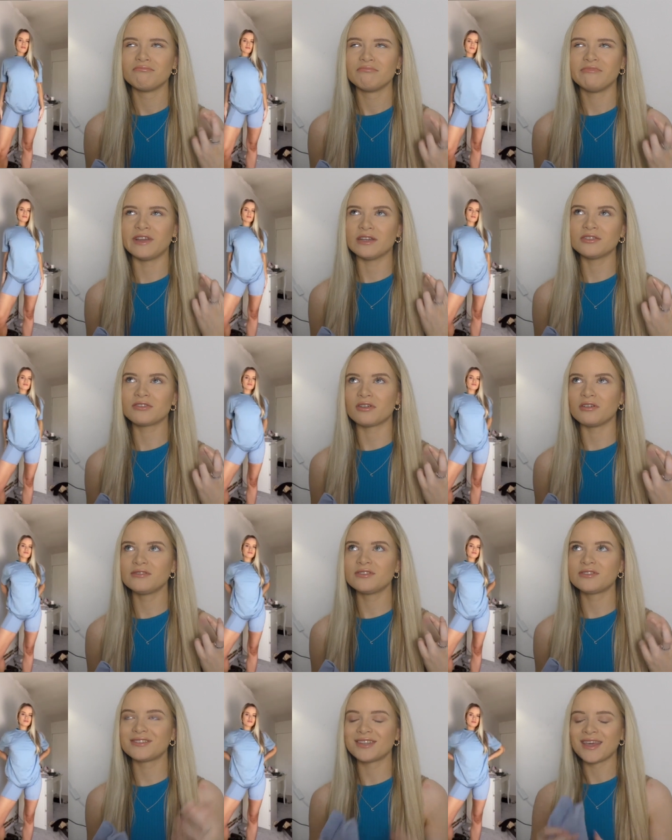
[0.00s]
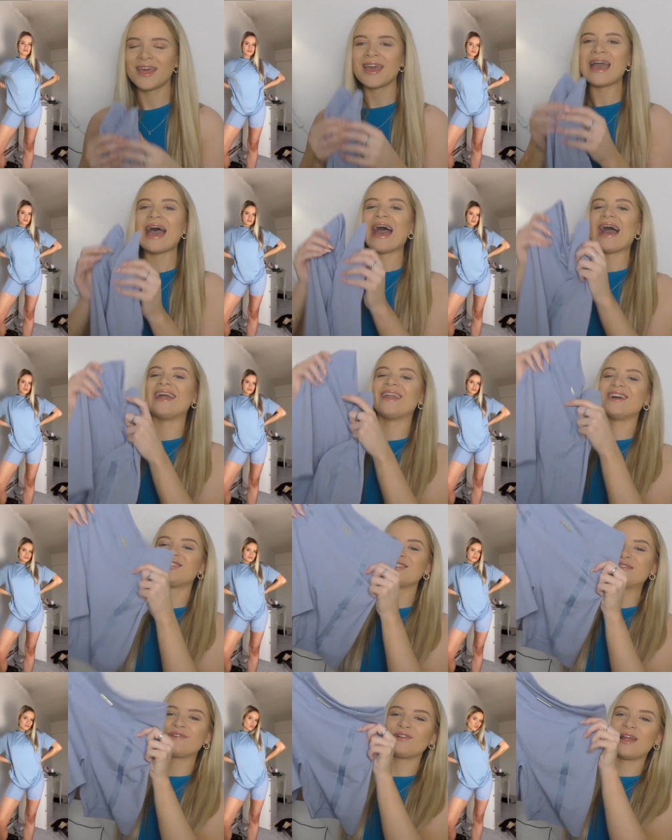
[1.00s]
fingers crossed. And I
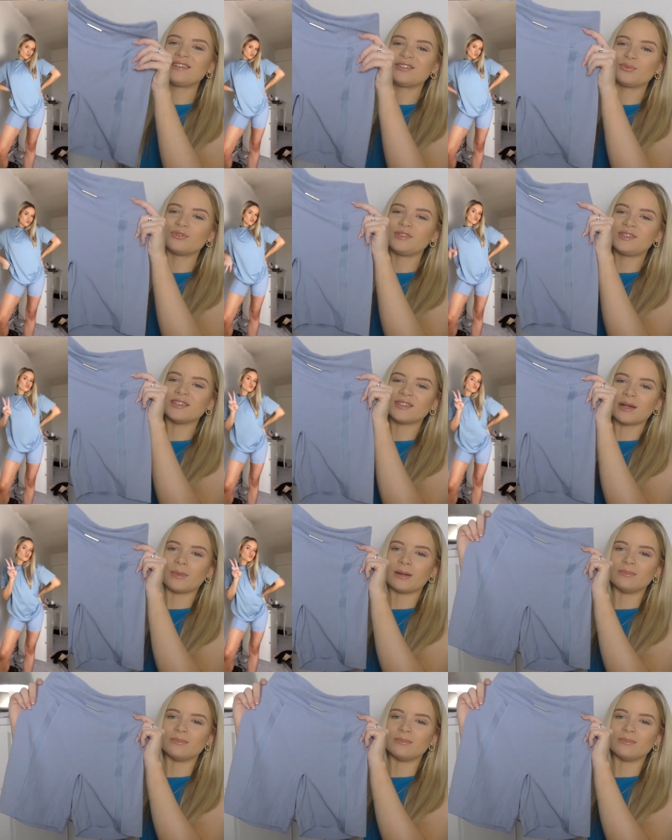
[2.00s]
just feel like towards the summer,